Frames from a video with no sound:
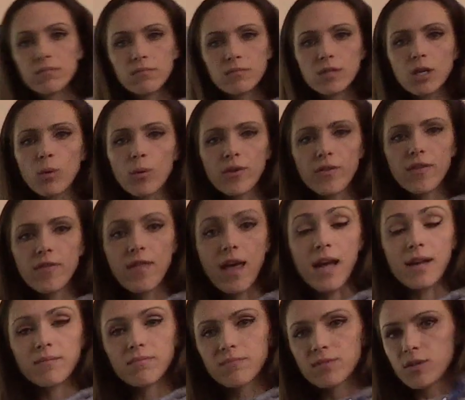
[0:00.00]
lower than
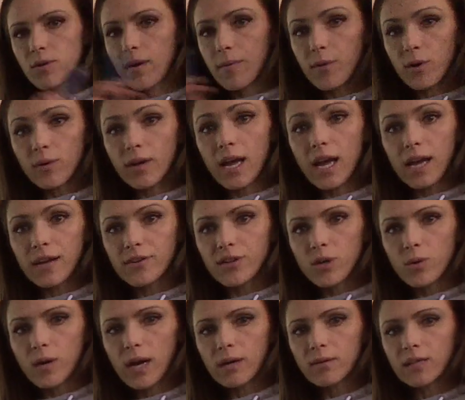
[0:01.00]
that, so I'm okay.
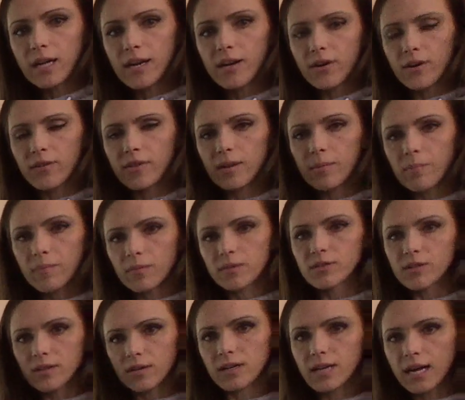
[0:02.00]
No outlier on the
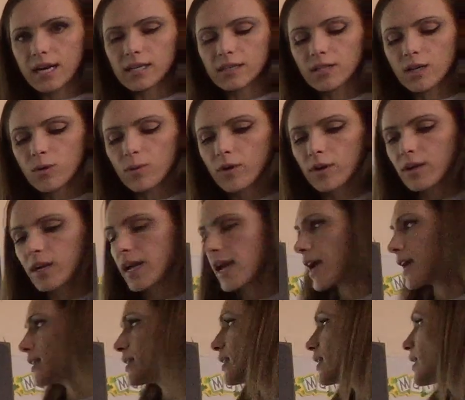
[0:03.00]
lower end.